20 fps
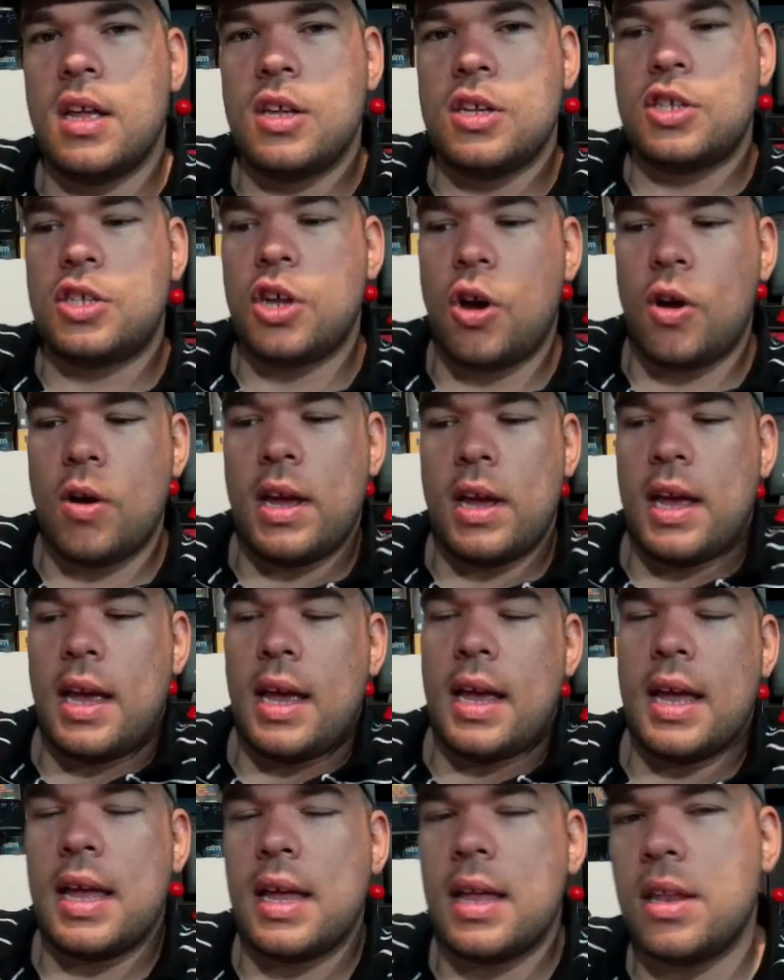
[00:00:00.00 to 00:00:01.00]
So,
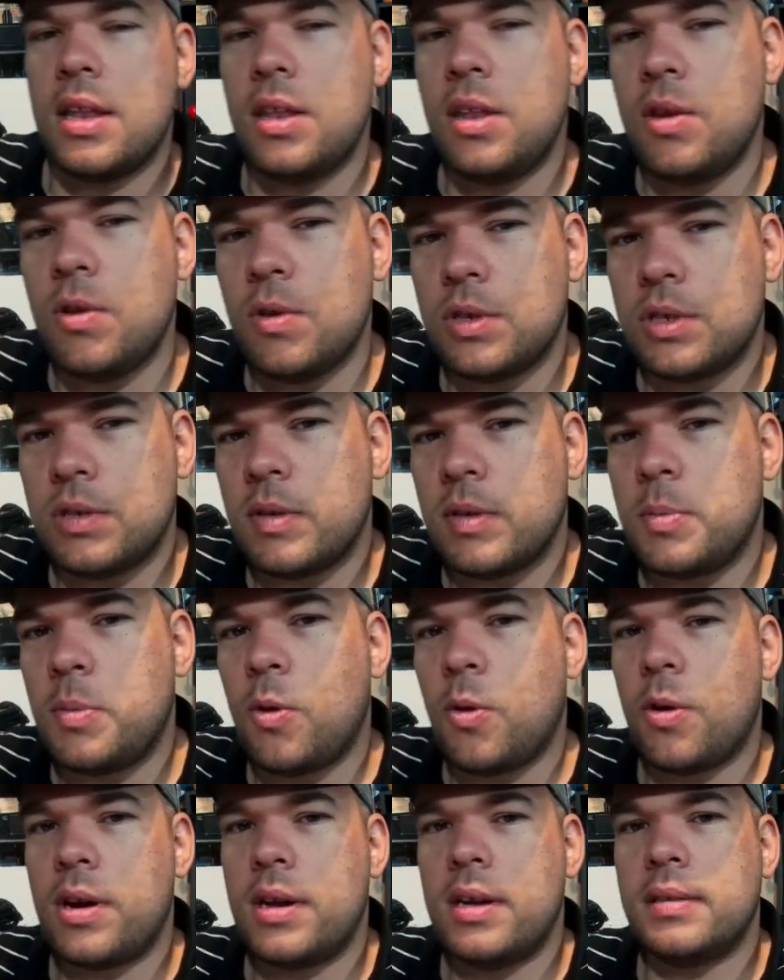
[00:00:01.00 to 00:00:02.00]
news are
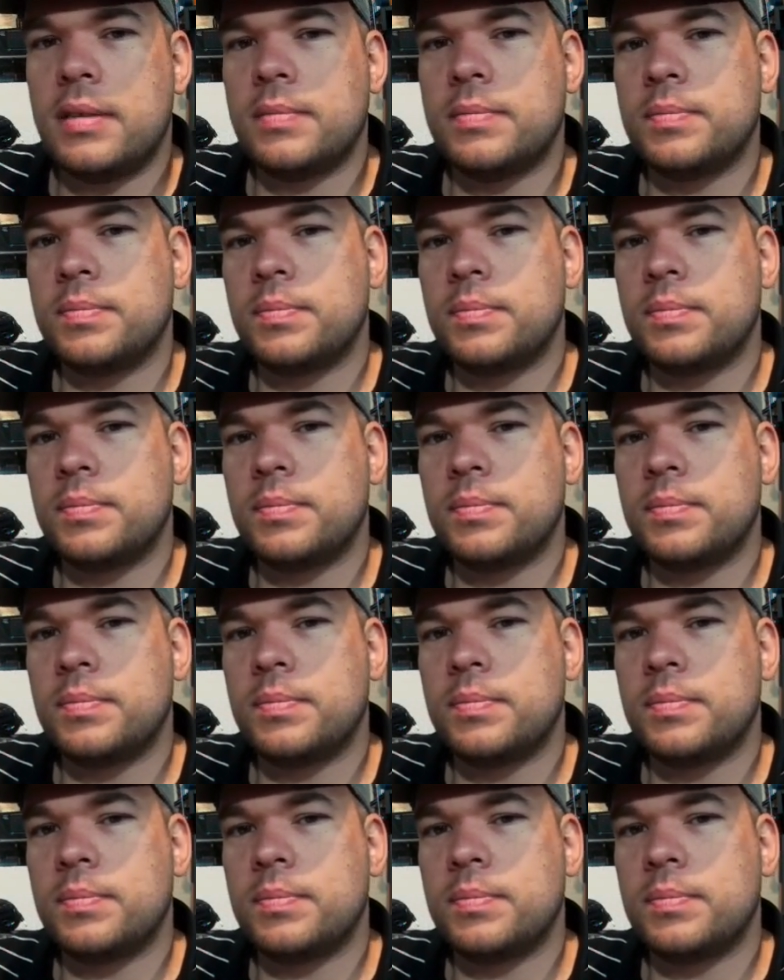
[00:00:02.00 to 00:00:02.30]
reporting,